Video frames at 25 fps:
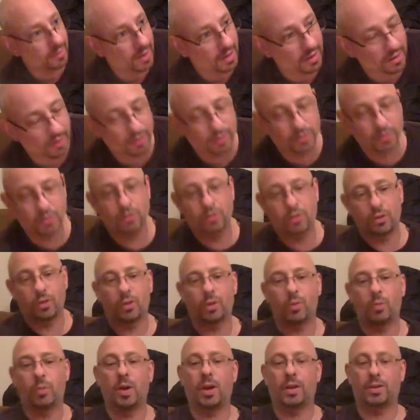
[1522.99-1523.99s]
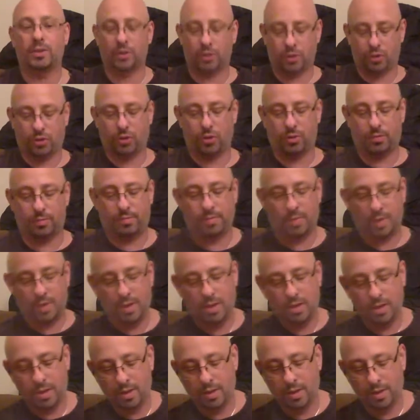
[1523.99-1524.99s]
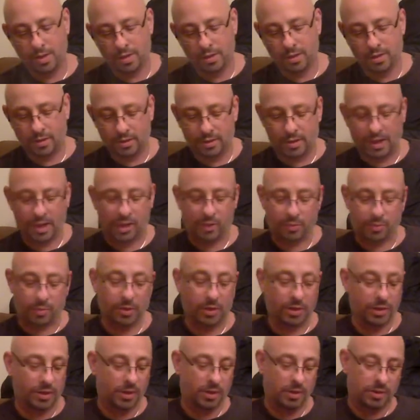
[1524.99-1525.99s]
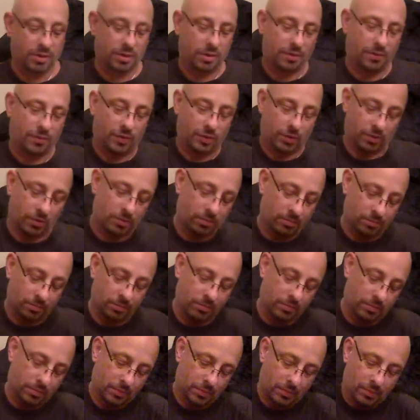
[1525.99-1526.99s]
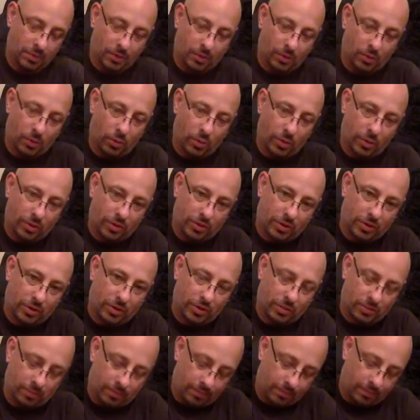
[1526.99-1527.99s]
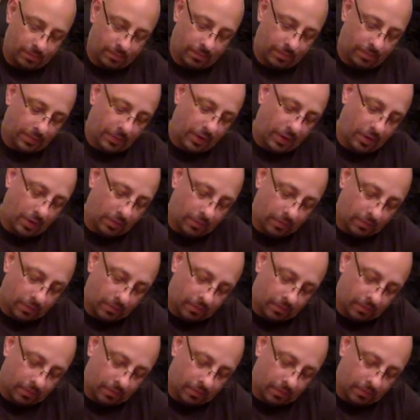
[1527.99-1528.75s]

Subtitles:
at 130 watts, it should taste pretty decent if your coils and, you know,